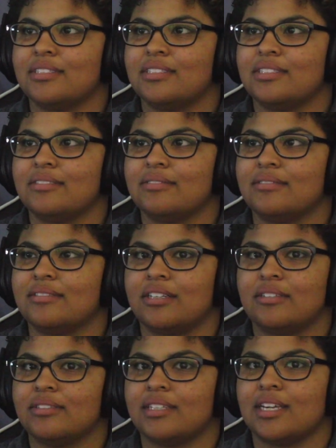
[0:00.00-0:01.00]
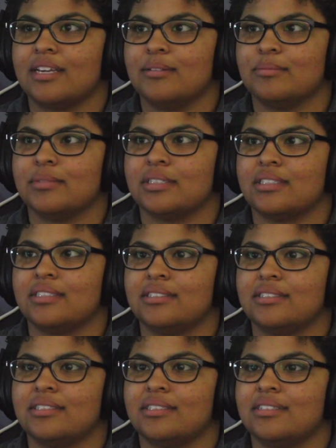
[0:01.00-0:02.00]
into? Not only him, but
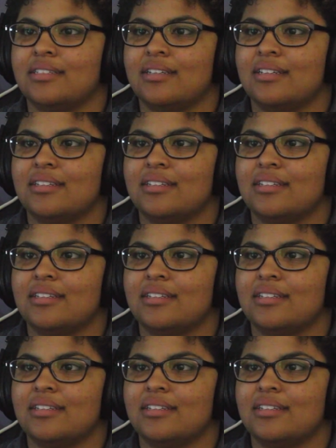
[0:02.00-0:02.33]
he's